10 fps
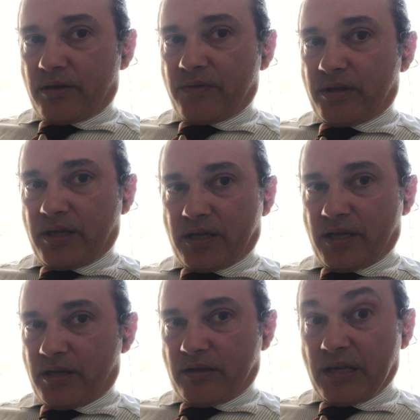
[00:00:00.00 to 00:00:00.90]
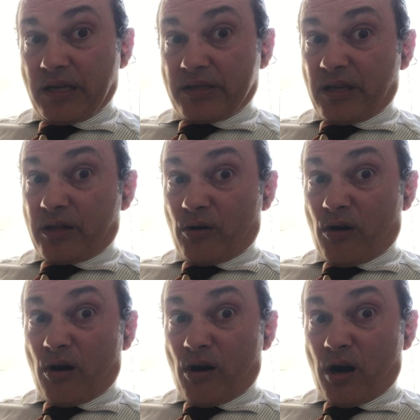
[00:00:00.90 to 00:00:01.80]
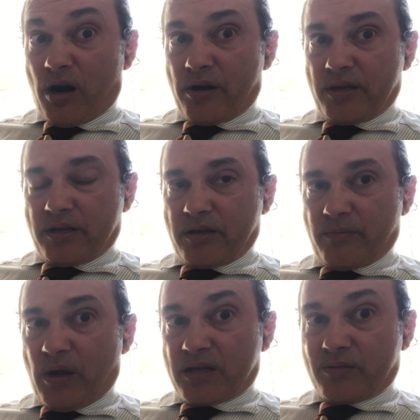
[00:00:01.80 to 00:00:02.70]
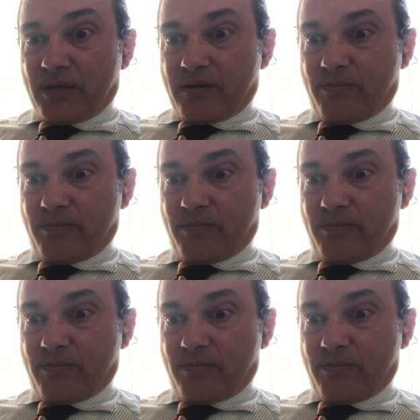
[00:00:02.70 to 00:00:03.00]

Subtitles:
of the thinking things that there are that can possibly